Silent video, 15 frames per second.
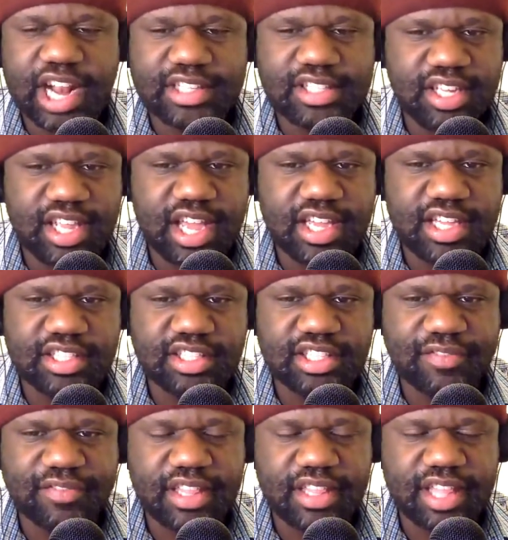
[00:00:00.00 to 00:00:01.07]
out to the Yankees and
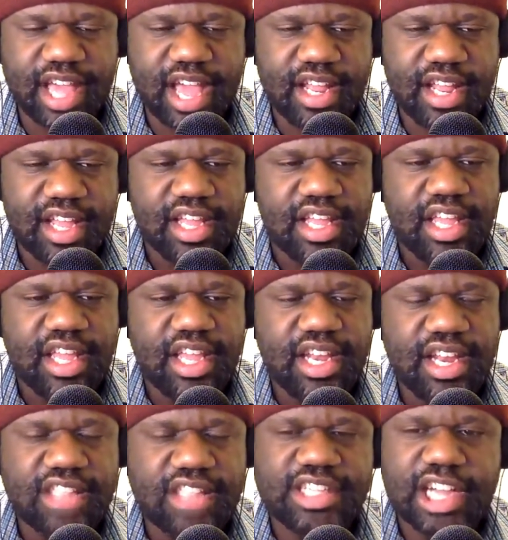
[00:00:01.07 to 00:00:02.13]
stuff like that.
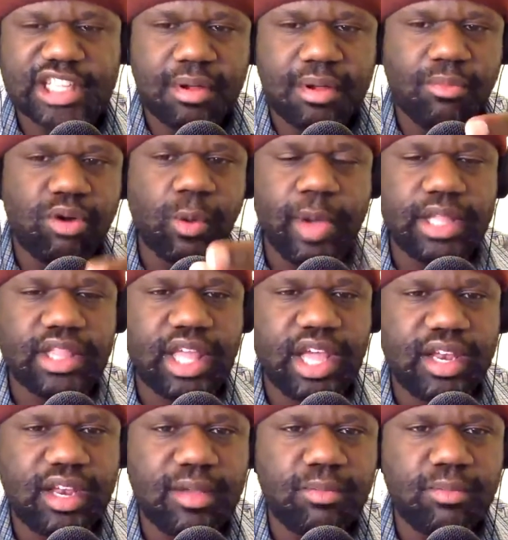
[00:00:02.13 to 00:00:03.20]
And uh-huh. shout out to my boy Wake the
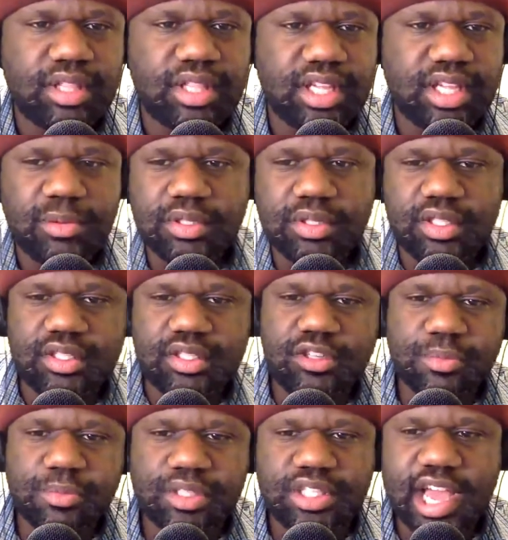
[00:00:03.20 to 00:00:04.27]
Hell Up with the with the
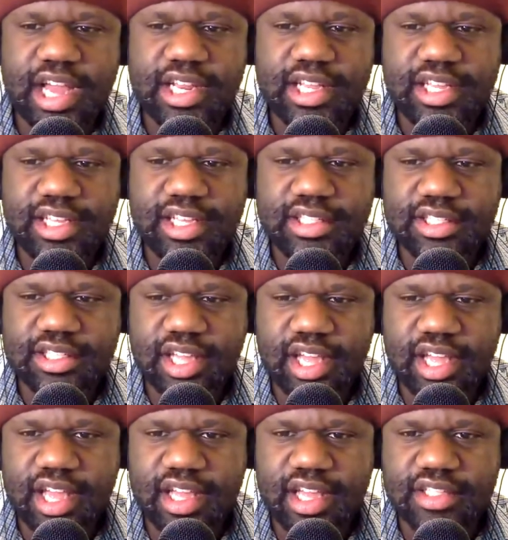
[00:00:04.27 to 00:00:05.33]
super chat. He
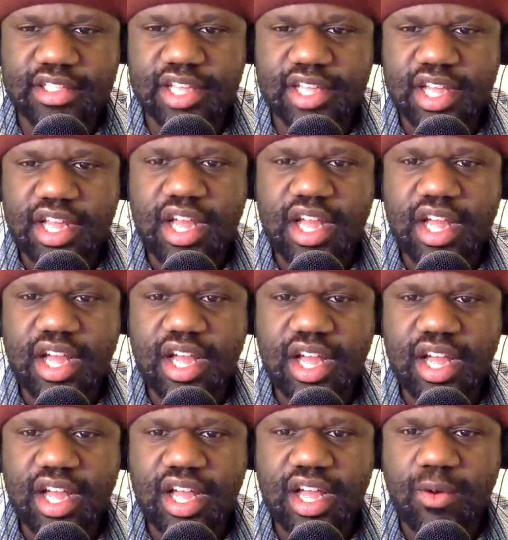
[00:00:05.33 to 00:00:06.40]
says,
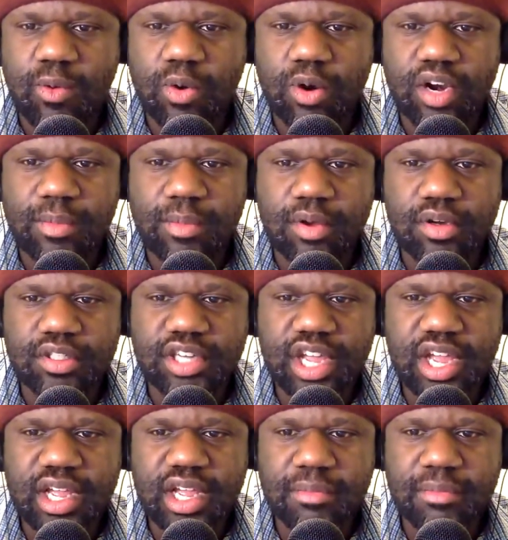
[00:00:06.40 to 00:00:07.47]
uh, word up
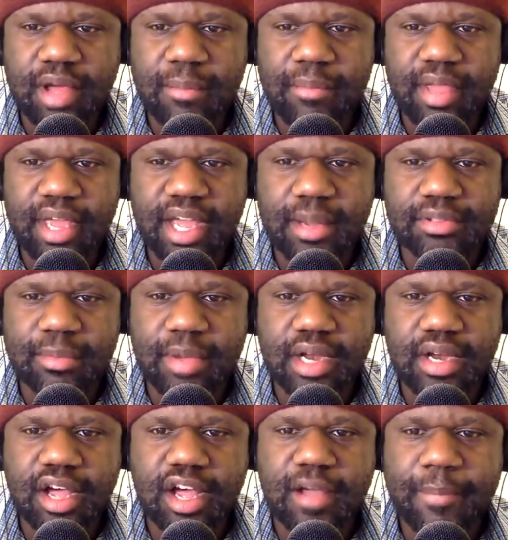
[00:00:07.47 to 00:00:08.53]
Oshay and to my big up to my
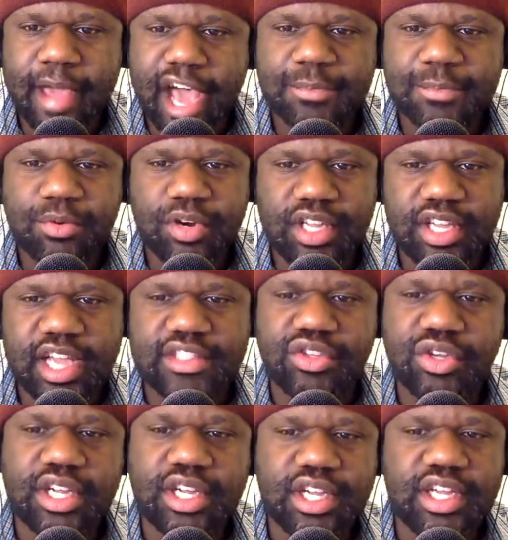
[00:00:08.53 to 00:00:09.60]
dog Passport King.
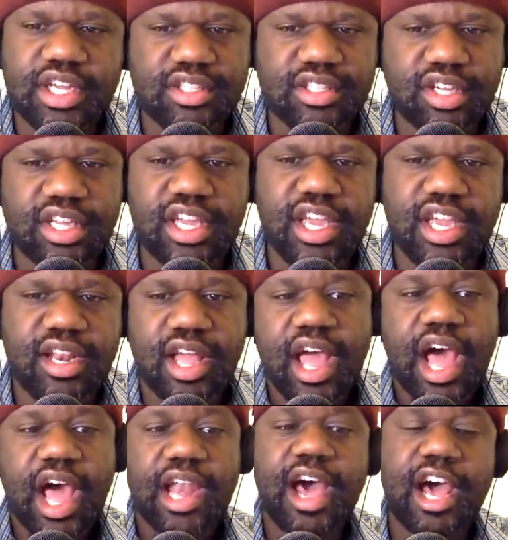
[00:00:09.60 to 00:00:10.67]
So good. So again,
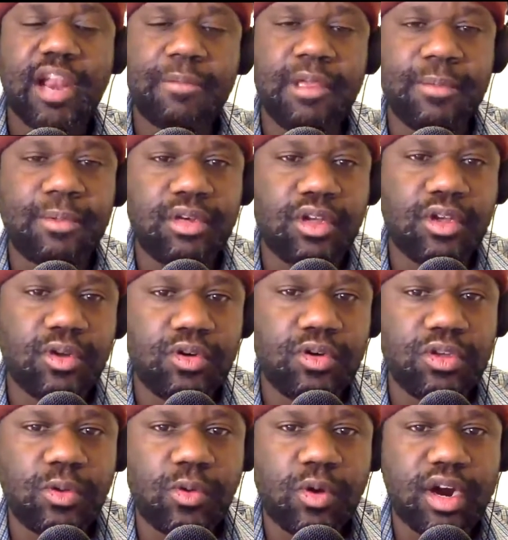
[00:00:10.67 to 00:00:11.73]
a lot of What's people up,
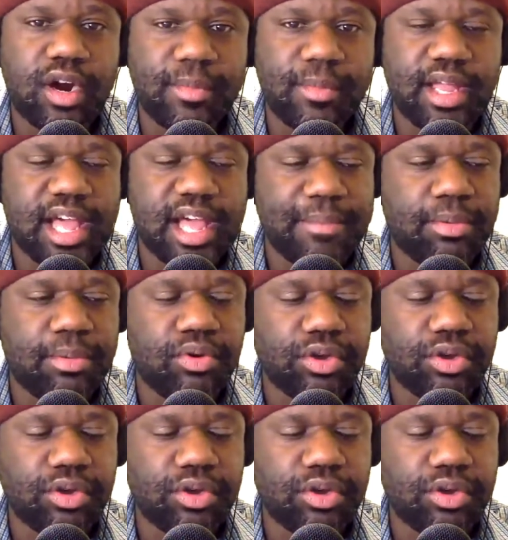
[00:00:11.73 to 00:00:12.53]
man? Are, man? A lot of people know.